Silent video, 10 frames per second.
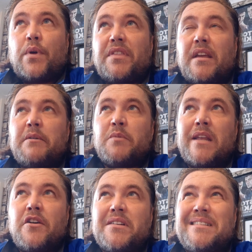when
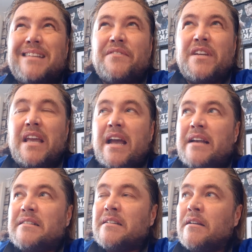he got his 7
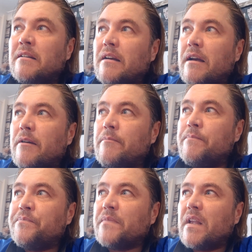years.
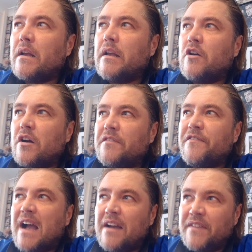He got
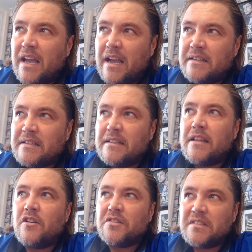5 years and
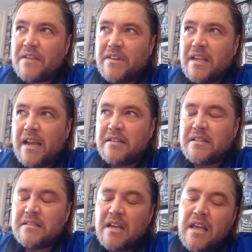then he got 7 years.
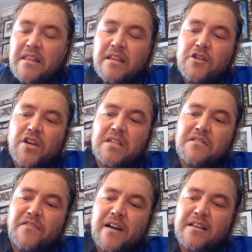Because the
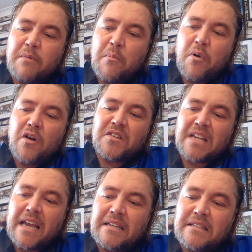interesting fact about Paul
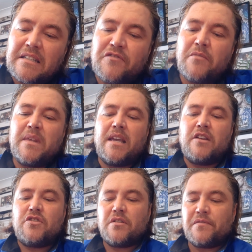Sykes is from the
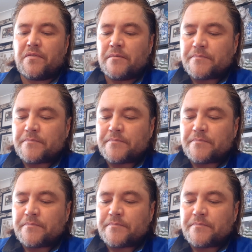age of